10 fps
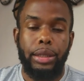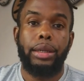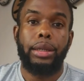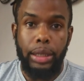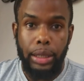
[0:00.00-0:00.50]

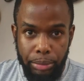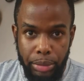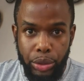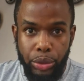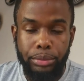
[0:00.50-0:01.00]
Number
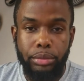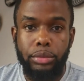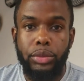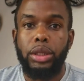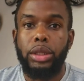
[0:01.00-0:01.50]
two,
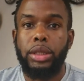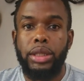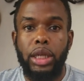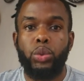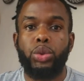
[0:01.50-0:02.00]
the
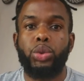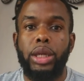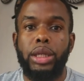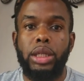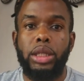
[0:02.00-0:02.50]
second way to
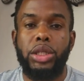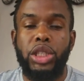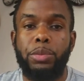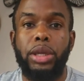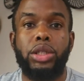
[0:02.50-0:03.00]
gain
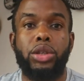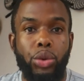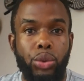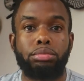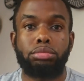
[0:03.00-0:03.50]
citizenship is
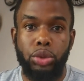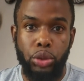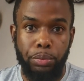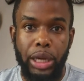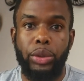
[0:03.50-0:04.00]
through your
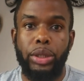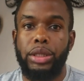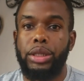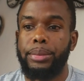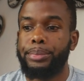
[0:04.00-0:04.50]
parents.